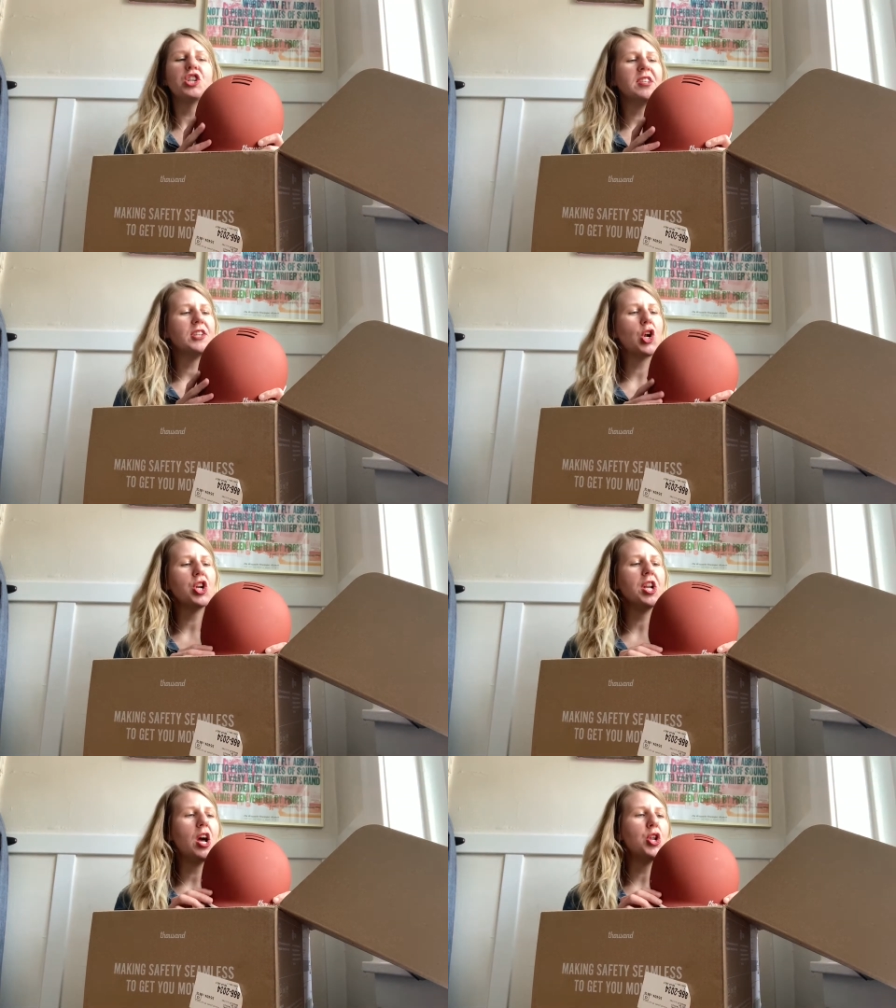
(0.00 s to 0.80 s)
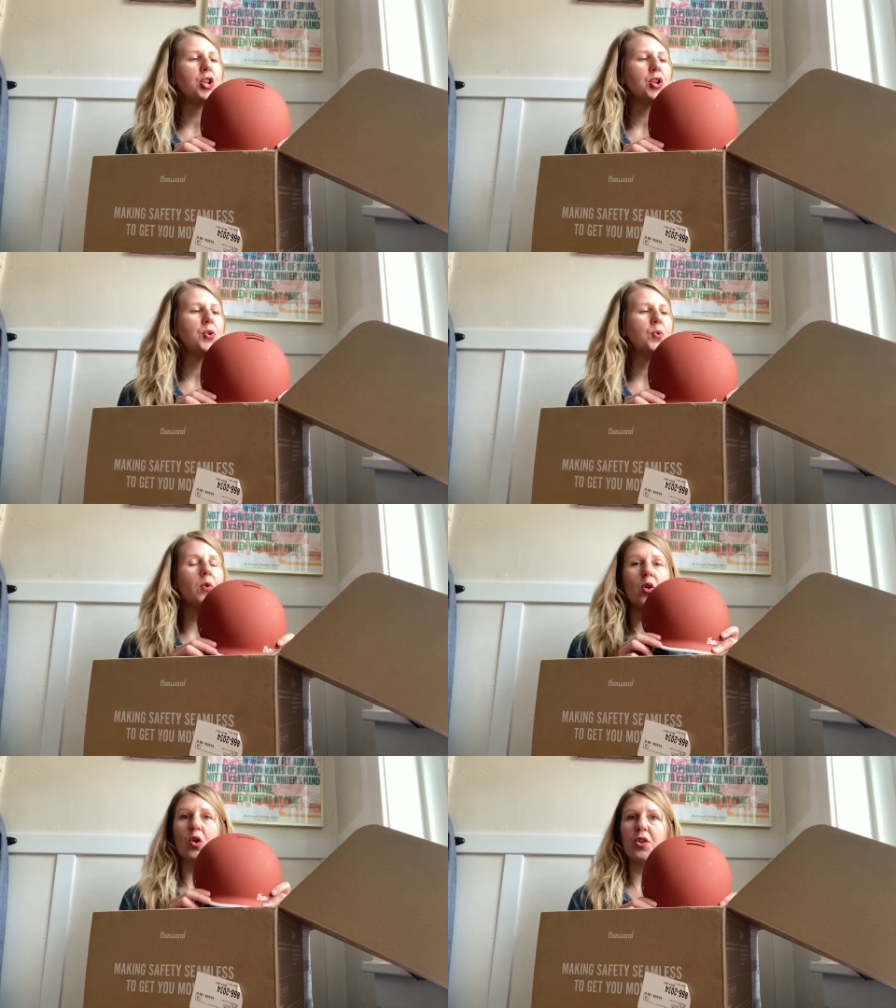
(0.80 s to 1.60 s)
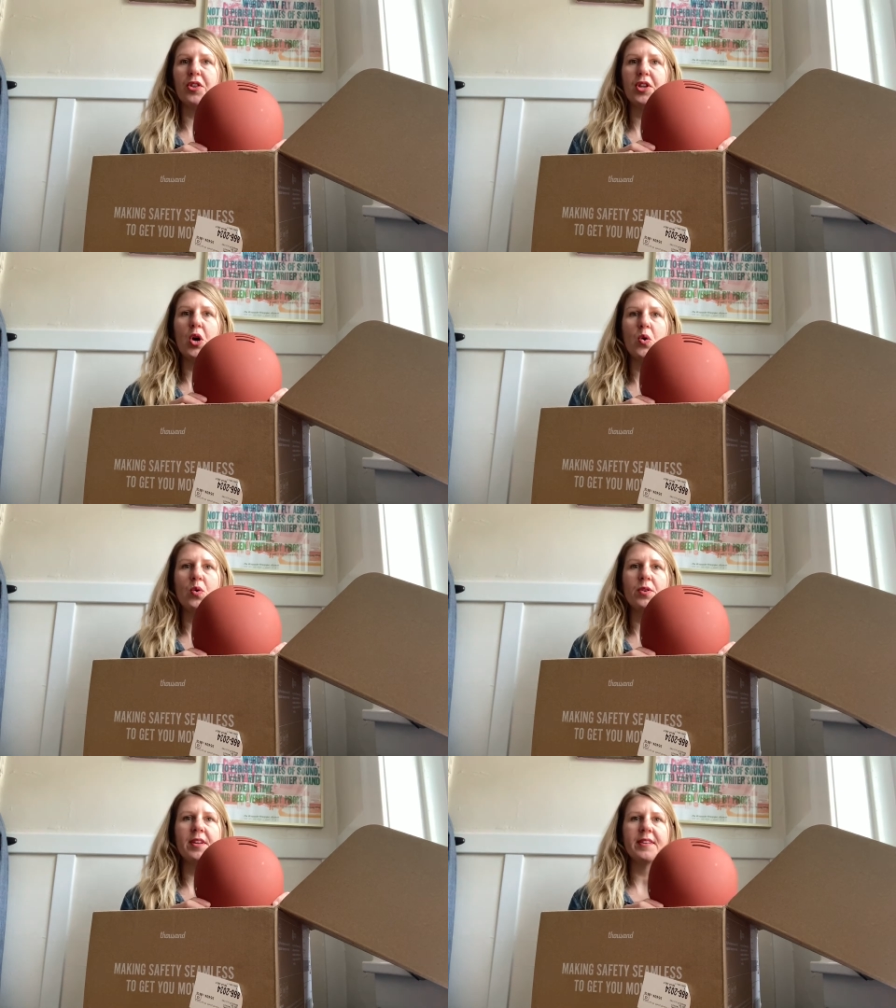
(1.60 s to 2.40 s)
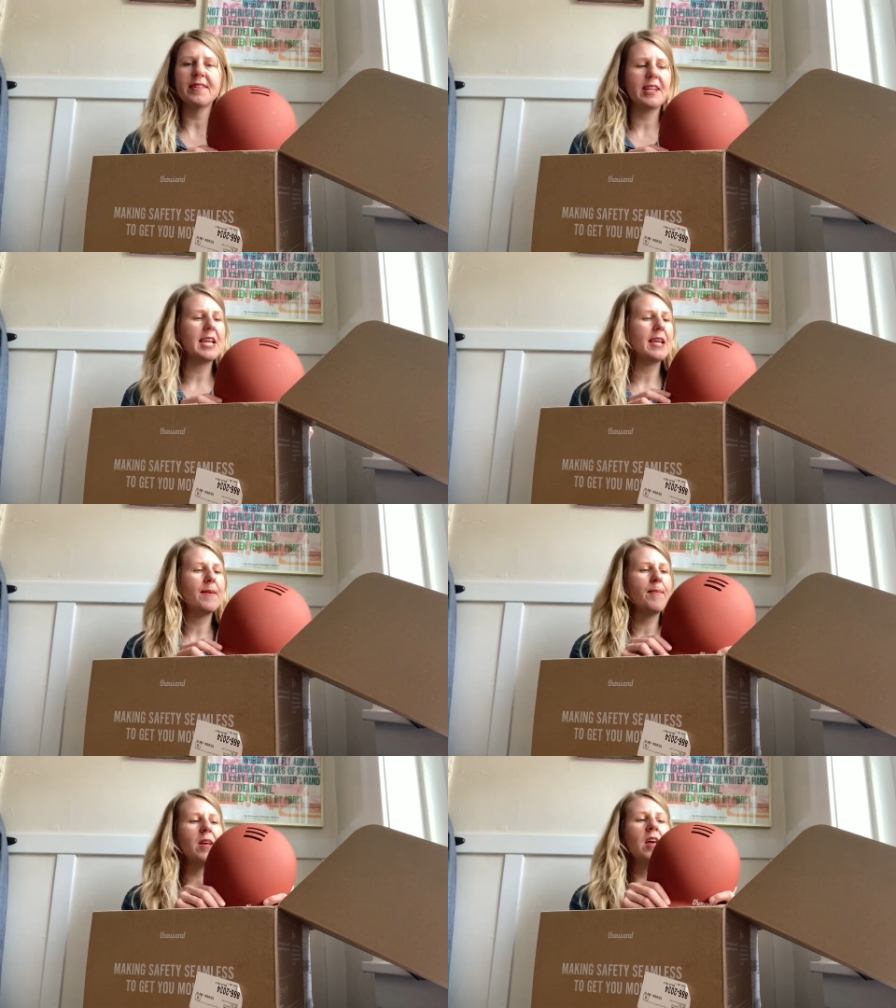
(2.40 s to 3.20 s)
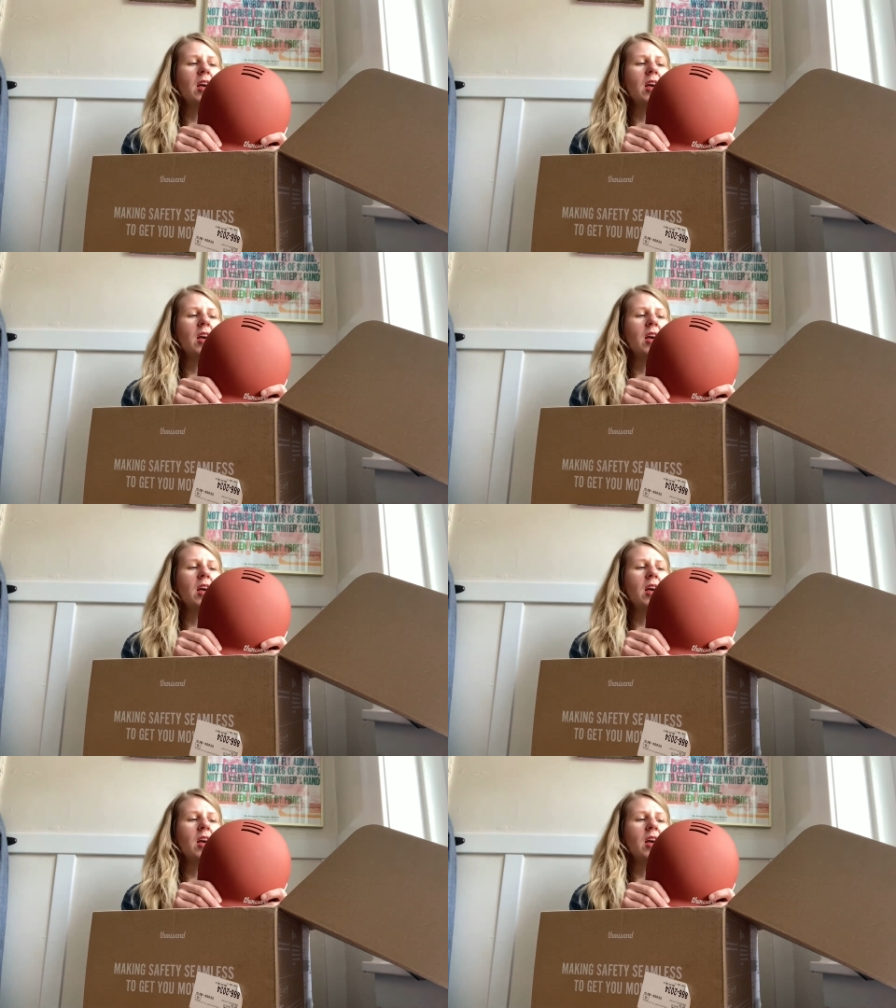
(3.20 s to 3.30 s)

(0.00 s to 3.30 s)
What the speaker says: just started a new earth tone scheme,